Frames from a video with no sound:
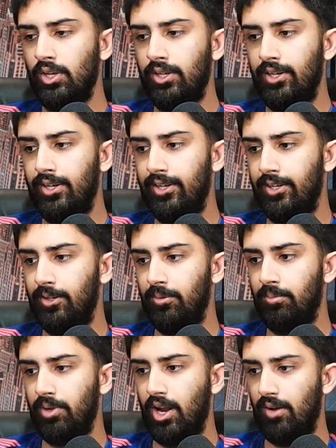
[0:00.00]

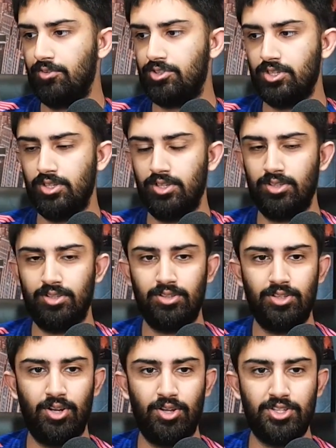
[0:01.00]
And obviously,
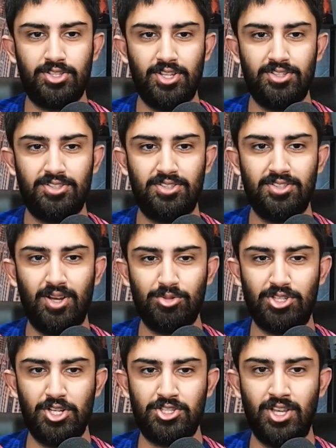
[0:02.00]
I was
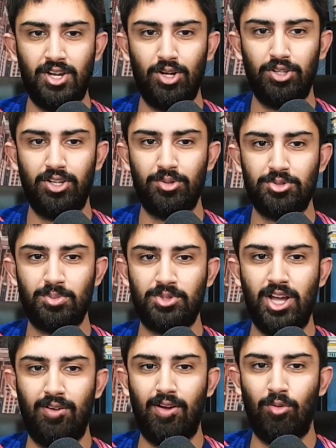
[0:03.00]
going to say earlier, it was
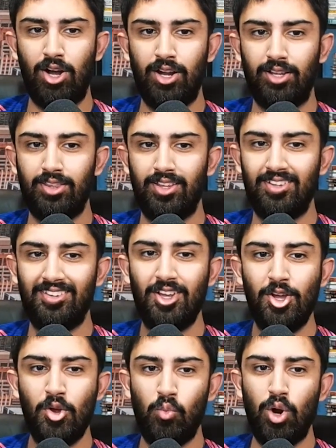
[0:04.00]
kind of ironic that
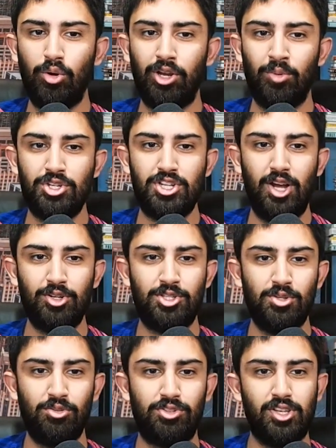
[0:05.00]
Rogan reached out to
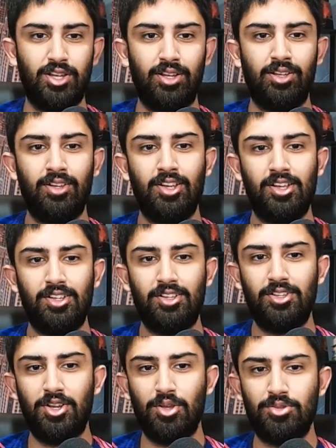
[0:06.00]
you to,
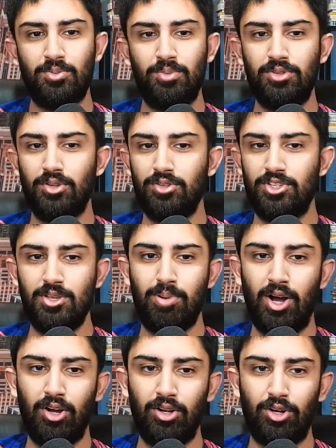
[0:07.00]

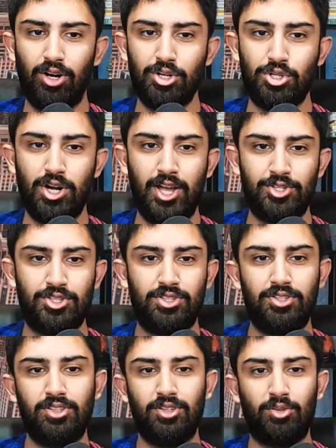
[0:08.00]
debunk or
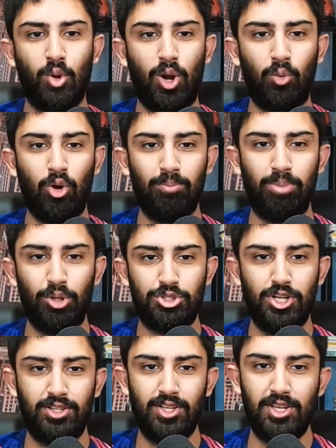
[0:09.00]
address quote unquote
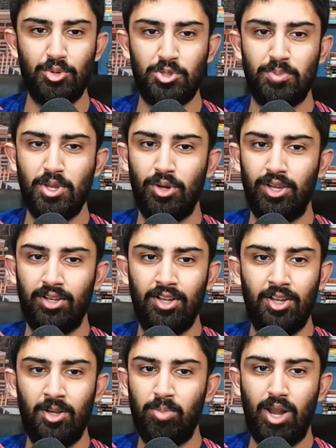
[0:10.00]
bullshit that he was spewing.
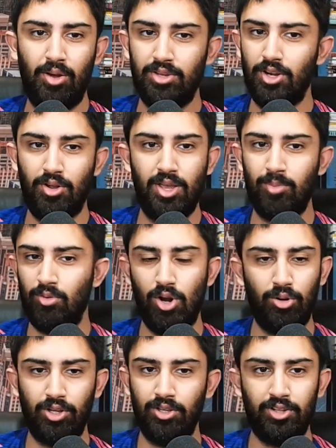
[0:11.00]
But now, him and
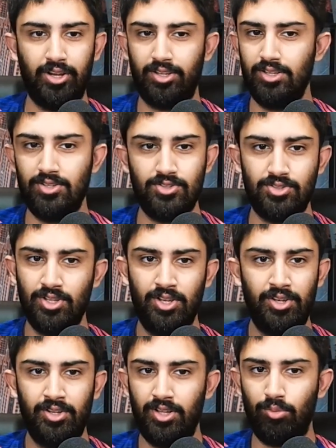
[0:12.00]
Rogan, like he's
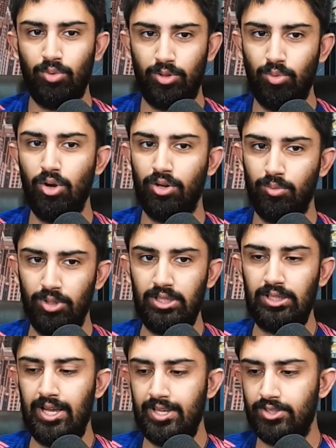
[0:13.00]
like Rogan really
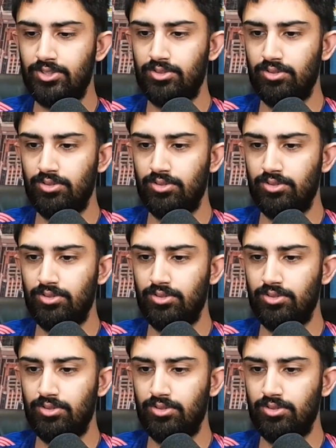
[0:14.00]
likes,